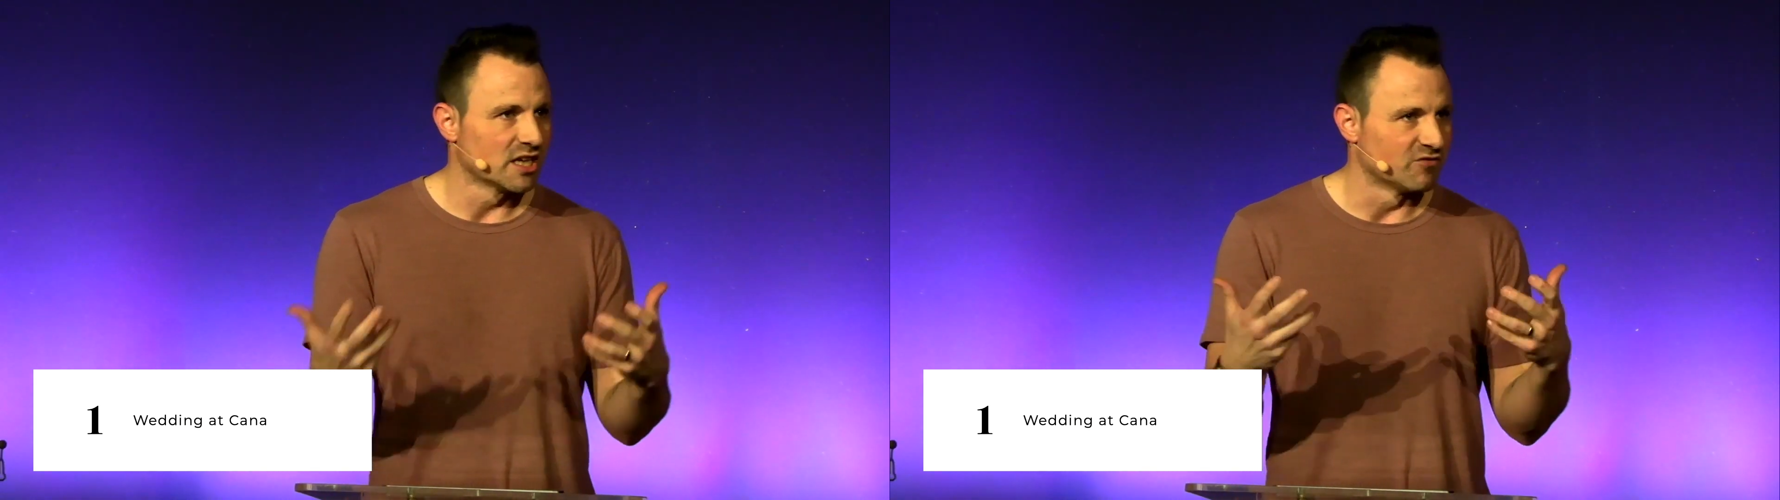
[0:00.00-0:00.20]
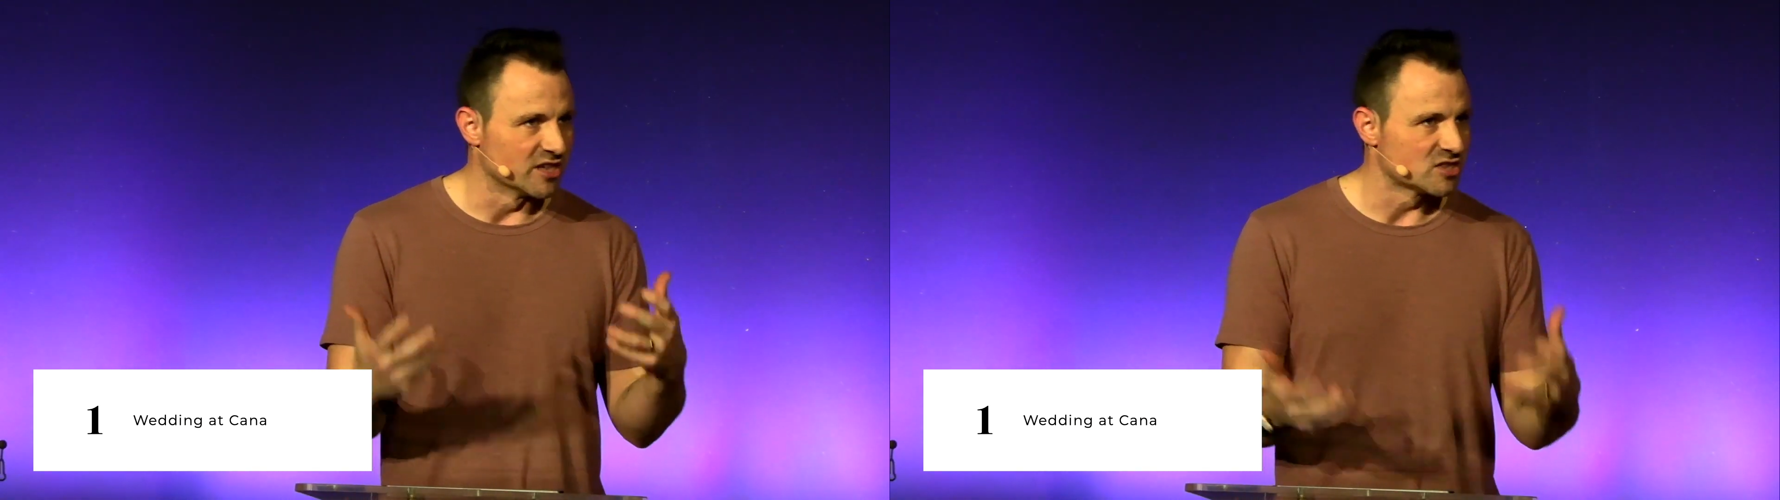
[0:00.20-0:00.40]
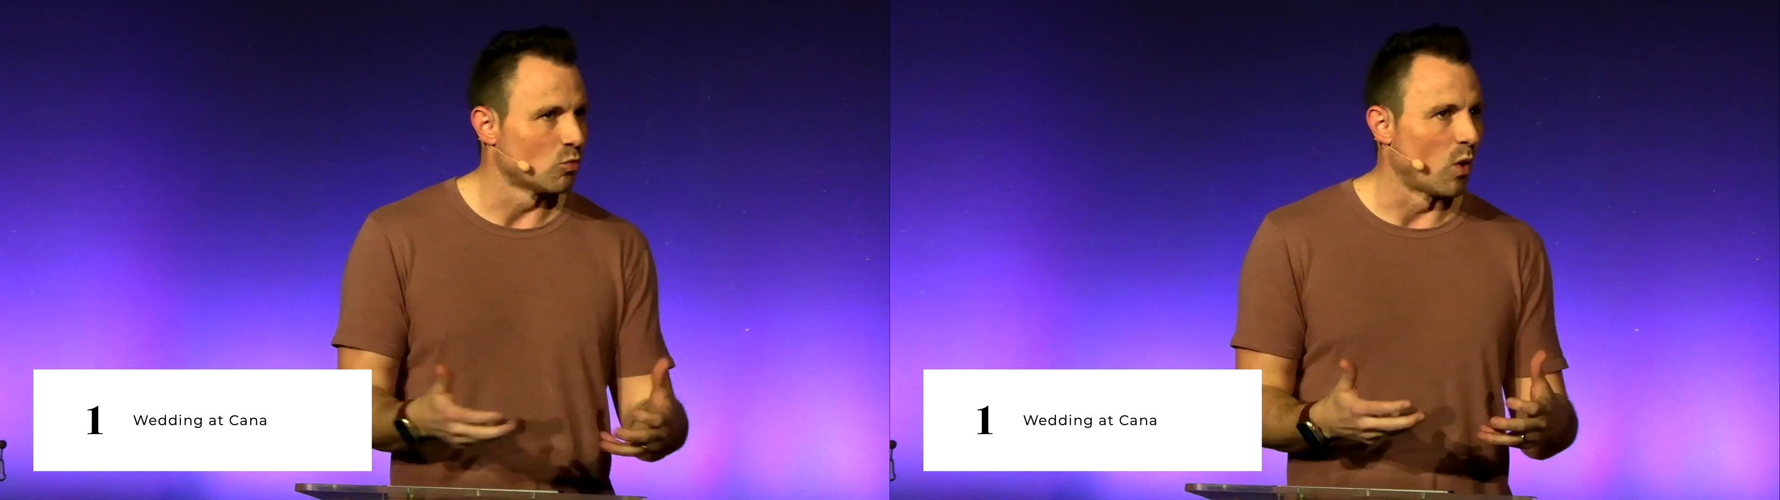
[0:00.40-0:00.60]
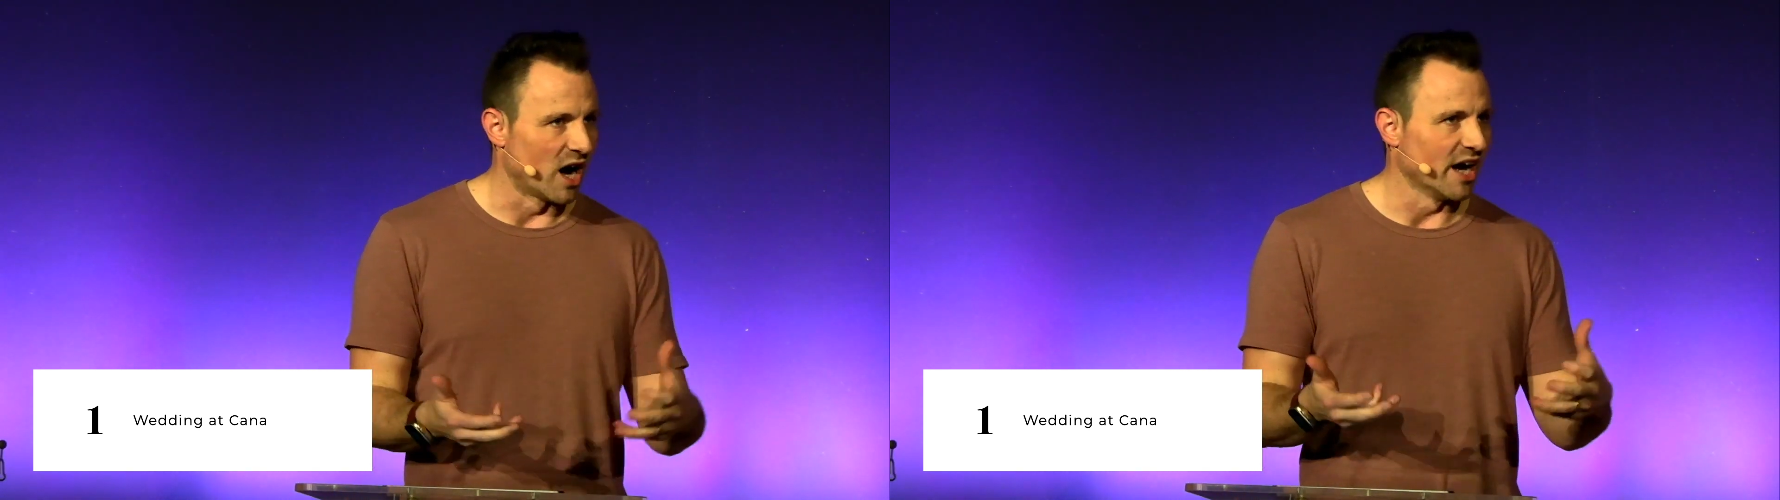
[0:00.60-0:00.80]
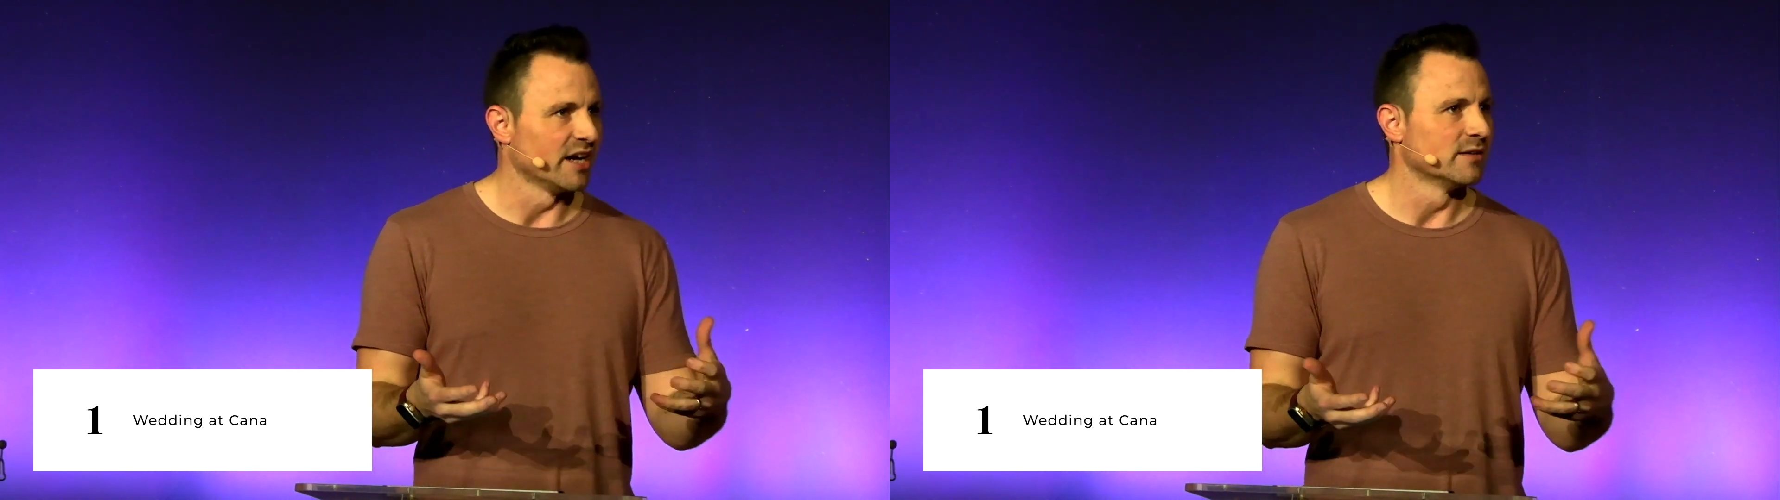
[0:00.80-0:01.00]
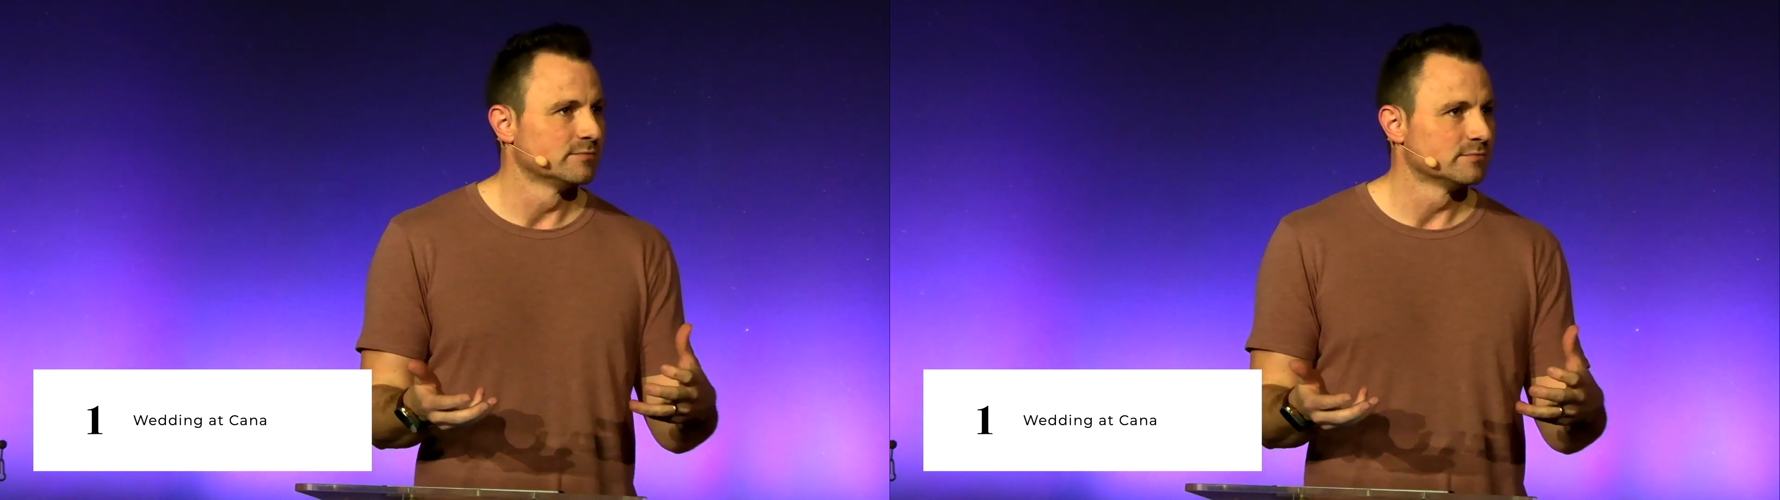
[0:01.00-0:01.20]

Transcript: of this wine.